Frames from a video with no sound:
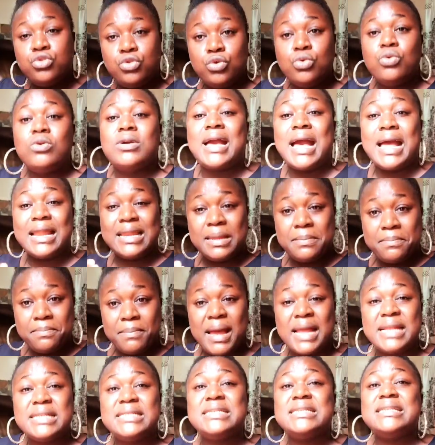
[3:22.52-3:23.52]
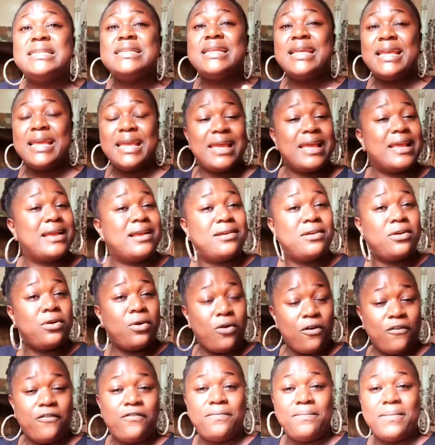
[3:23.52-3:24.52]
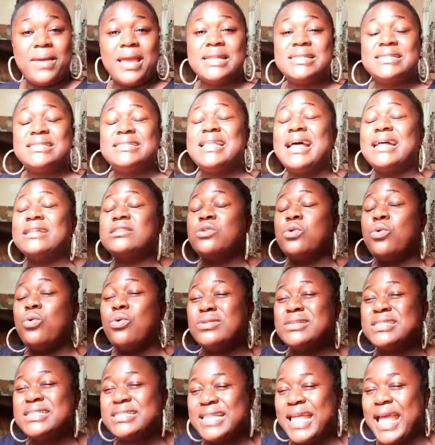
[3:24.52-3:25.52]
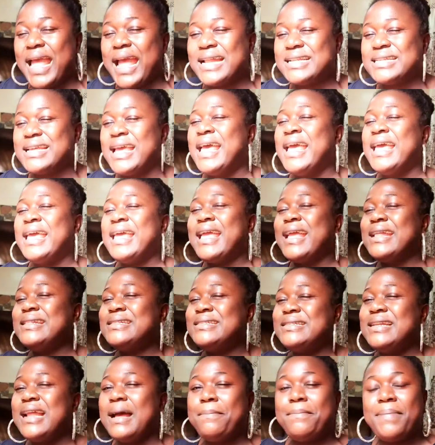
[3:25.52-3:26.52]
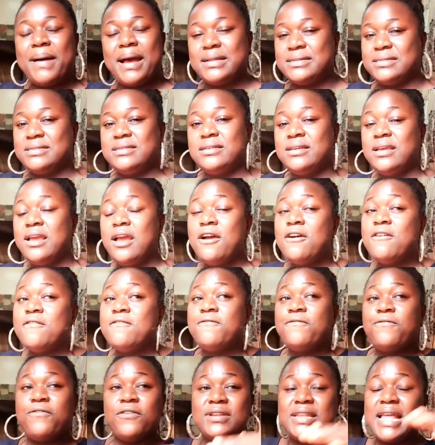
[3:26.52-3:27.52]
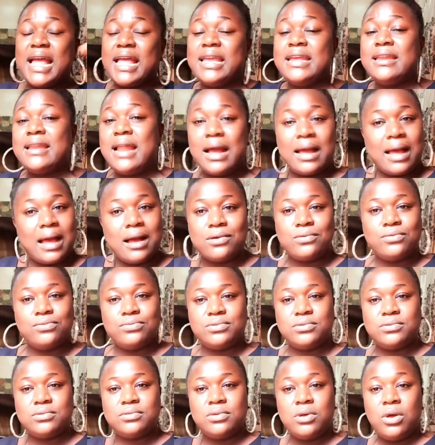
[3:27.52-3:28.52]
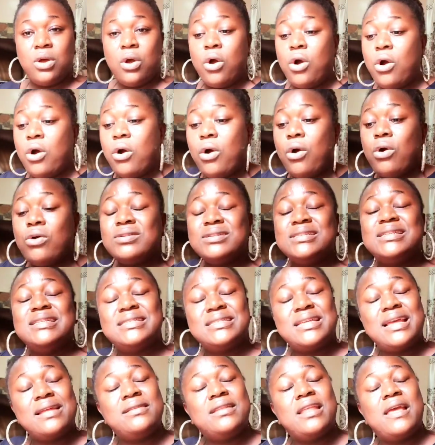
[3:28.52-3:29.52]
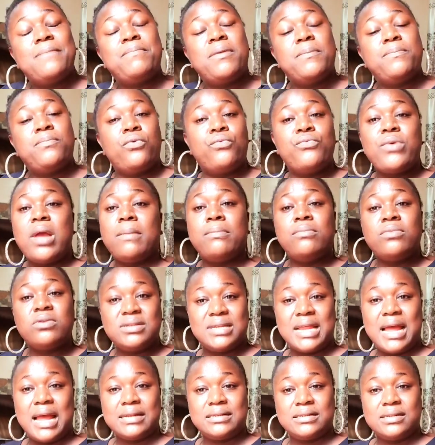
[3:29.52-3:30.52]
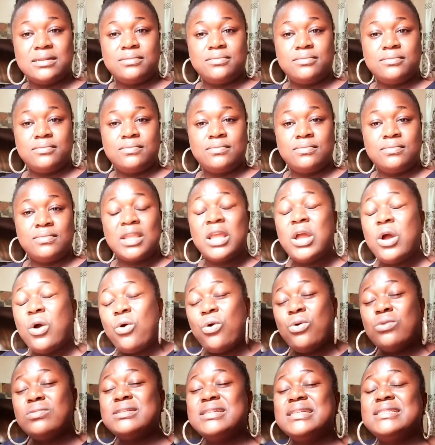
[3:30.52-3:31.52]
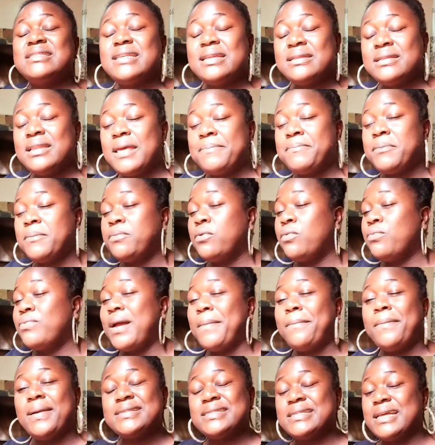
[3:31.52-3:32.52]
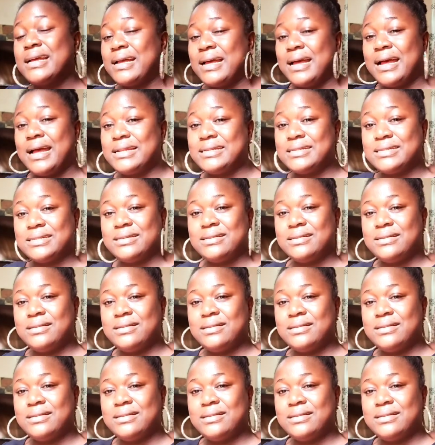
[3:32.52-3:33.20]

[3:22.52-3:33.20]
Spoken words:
You can imagine a government that hosted a dinner party for their inner caucus. On the same day, people were murdered. On the same day, people were massacred.